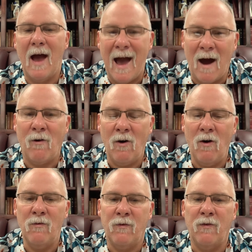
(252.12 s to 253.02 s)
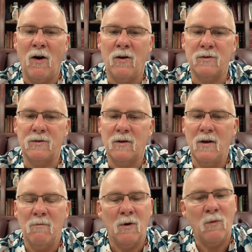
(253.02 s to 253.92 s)
our own faults,
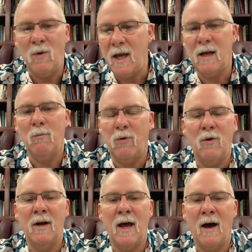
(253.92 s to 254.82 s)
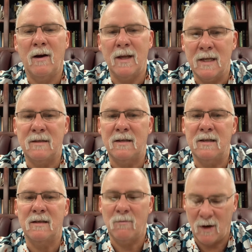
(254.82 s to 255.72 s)
but we can point out and see
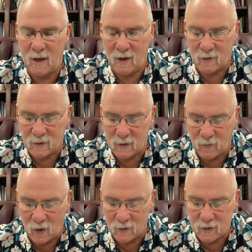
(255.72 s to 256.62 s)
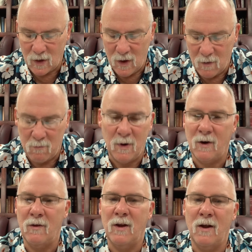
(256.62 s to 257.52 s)
somebody else's faults
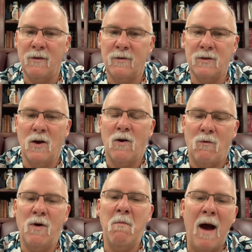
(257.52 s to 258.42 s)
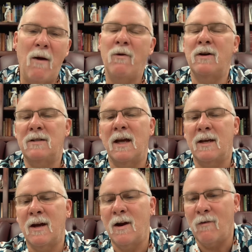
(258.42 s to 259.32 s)
bigger than others. We might want to take
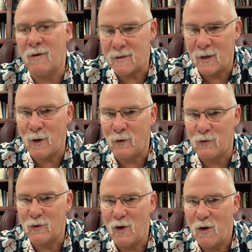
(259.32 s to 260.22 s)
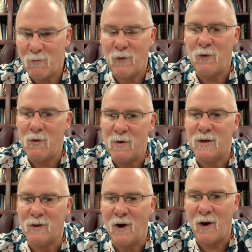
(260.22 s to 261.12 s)
care of ourselves before we
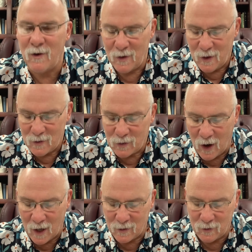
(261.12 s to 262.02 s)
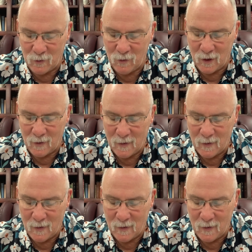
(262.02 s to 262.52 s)
start trying to